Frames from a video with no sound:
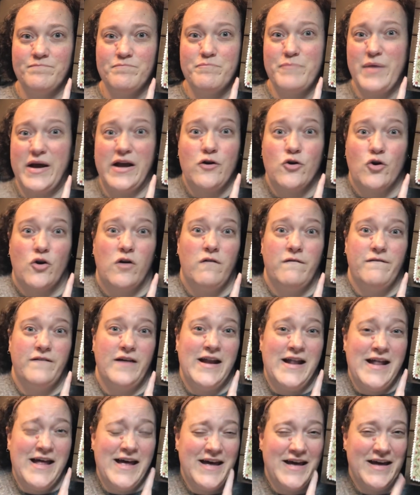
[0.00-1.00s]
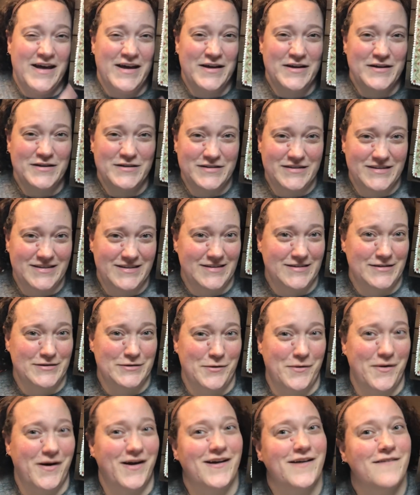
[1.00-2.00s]
girl finish,
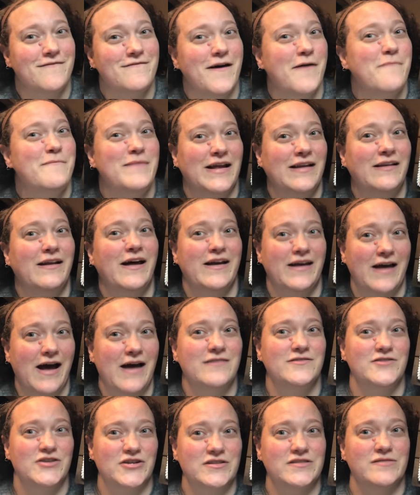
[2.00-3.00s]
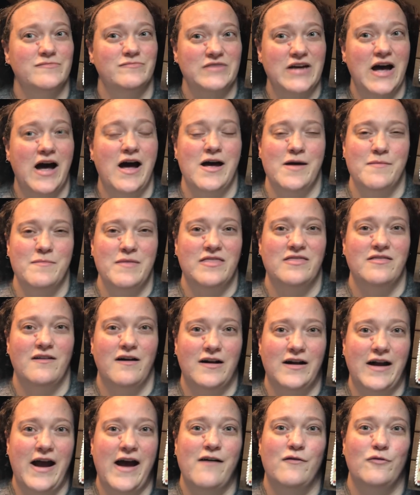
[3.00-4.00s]
sort of. I mean, like, I took some time and thought
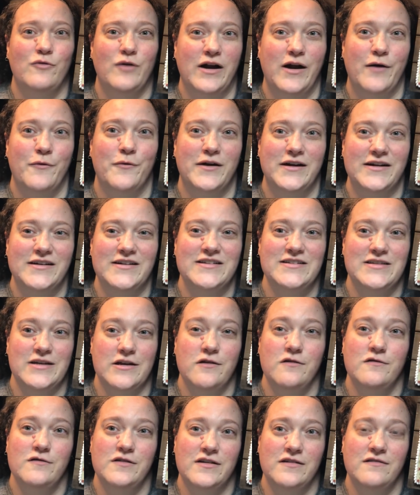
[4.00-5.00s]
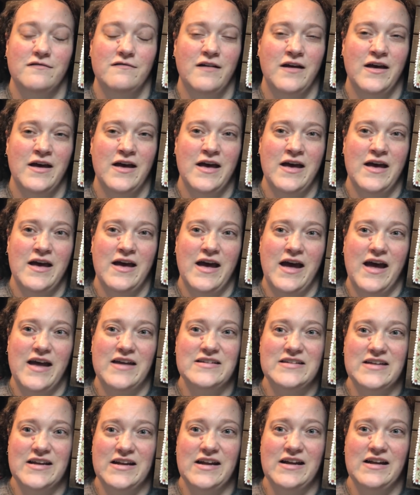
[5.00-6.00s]
out what I wanted to do. And and
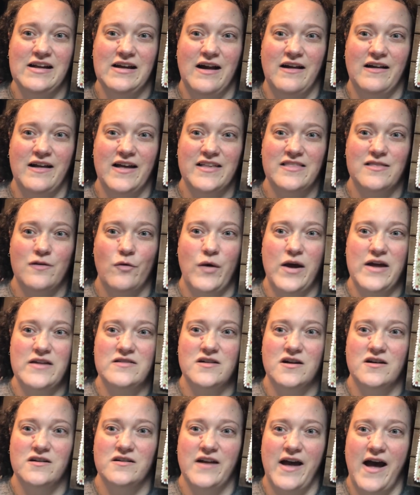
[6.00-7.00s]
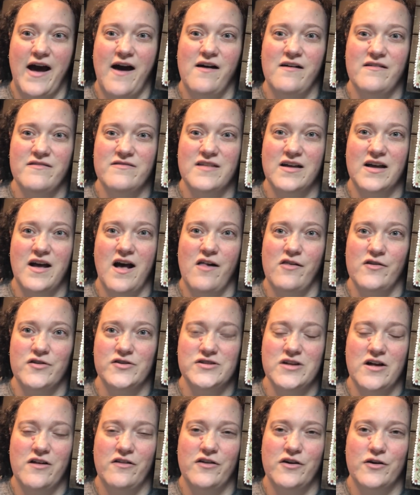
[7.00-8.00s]
did it. I like the way it turned out, and the colors
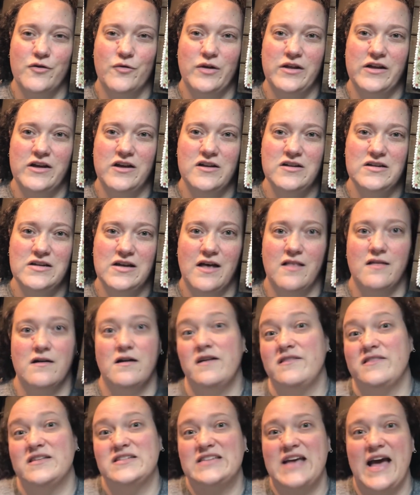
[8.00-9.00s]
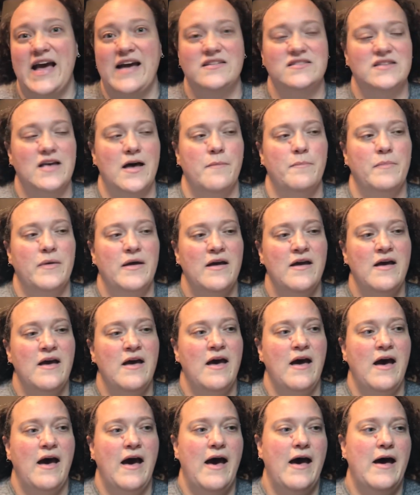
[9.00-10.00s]
all look really good together. And this hangs up,
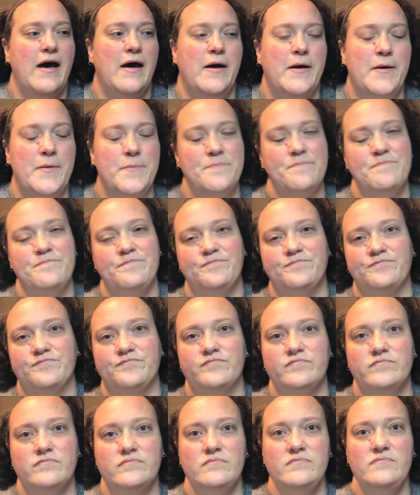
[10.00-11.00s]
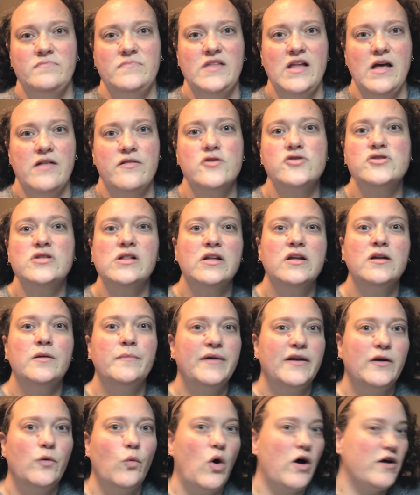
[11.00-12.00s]
there's a little bit
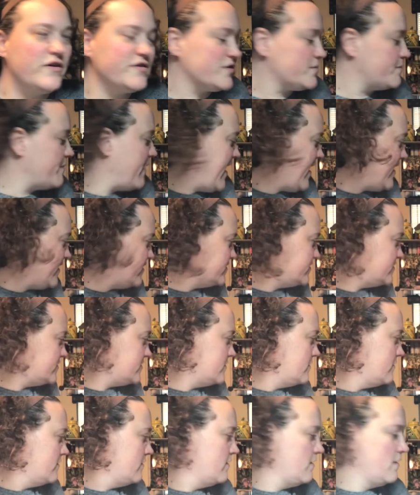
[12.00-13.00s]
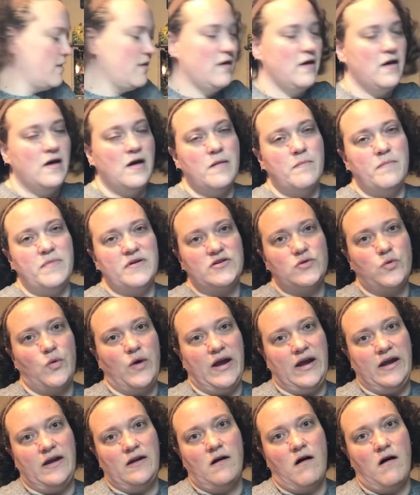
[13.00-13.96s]
of wall space between